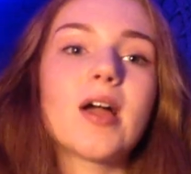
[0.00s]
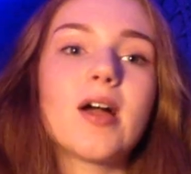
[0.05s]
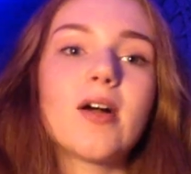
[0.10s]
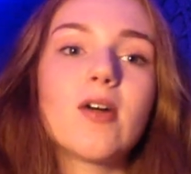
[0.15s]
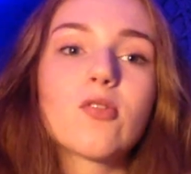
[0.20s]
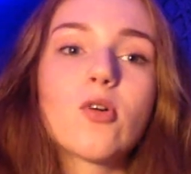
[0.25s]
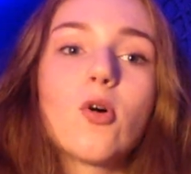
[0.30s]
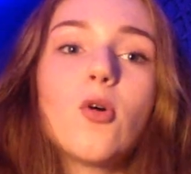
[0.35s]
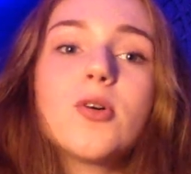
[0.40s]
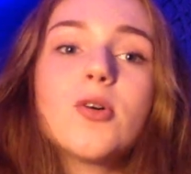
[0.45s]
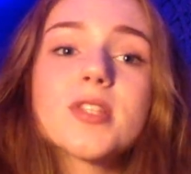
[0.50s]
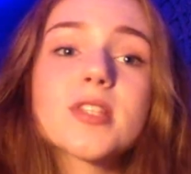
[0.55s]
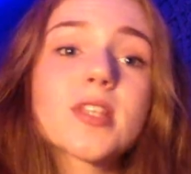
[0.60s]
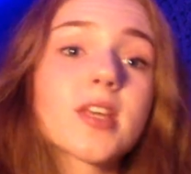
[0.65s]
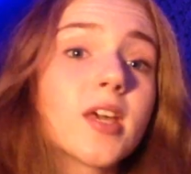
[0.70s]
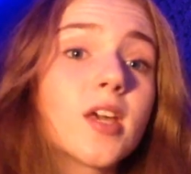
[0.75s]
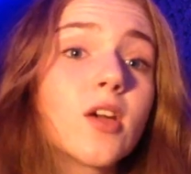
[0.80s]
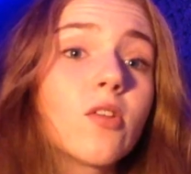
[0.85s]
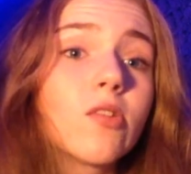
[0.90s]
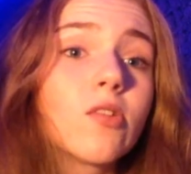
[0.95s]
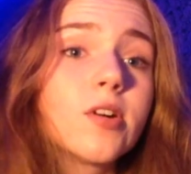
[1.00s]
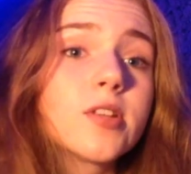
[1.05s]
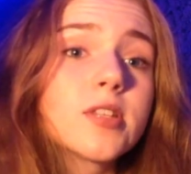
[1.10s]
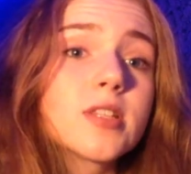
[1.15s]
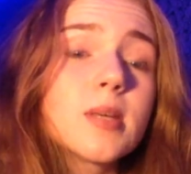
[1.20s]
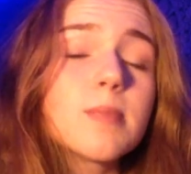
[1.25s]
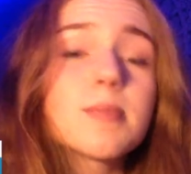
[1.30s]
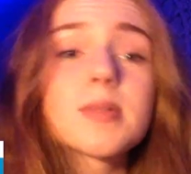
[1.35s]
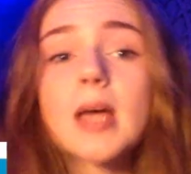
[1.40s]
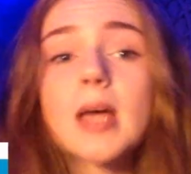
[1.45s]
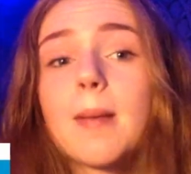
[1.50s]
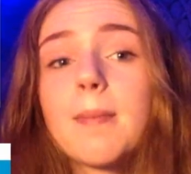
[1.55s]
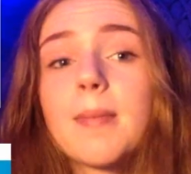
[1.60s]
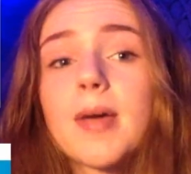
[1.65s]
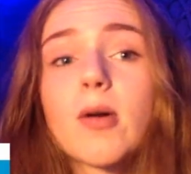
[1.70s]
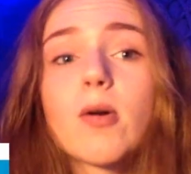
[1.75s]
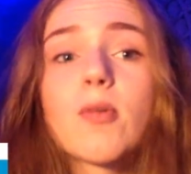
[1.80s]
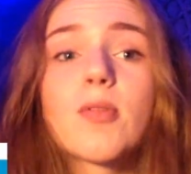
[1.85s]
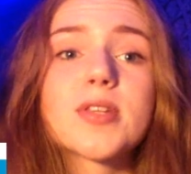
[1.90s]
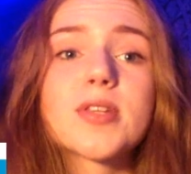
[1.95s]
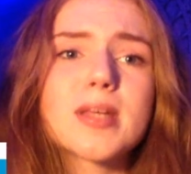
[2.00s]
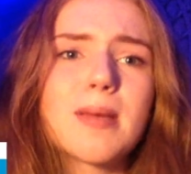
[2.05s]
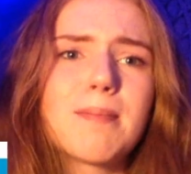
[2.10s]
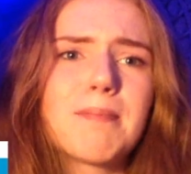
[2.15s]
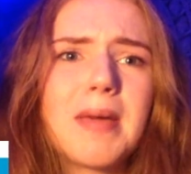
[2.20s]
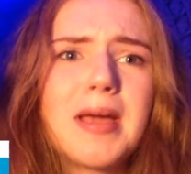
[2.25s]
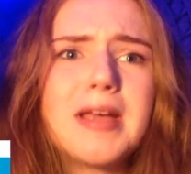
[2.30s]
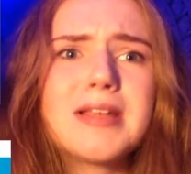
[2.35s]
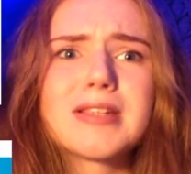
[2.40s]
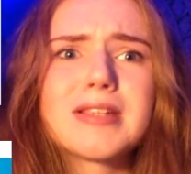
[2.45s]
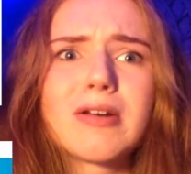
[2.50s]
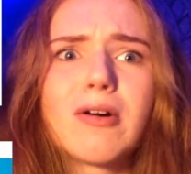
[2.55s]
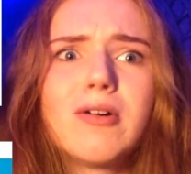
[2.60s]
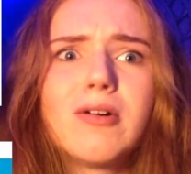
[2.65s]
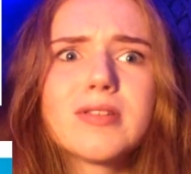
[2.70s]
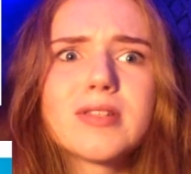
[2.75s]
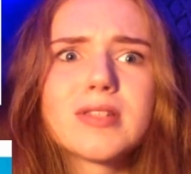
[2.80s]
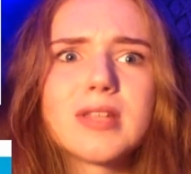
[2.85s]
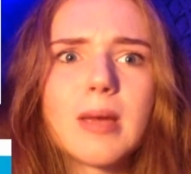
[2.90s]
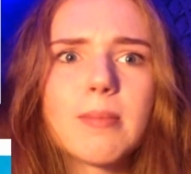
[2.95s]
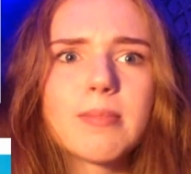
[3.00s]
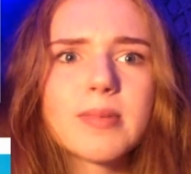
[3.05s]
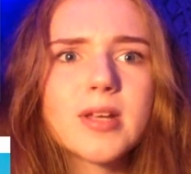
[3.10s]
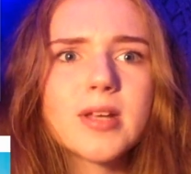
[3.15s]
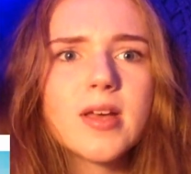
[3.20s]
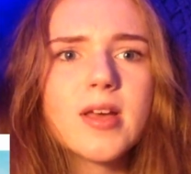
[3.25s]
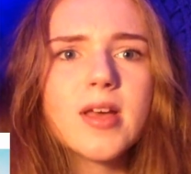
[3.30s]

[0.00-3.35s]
Of course, the King of Concepts come back with this amazing concept,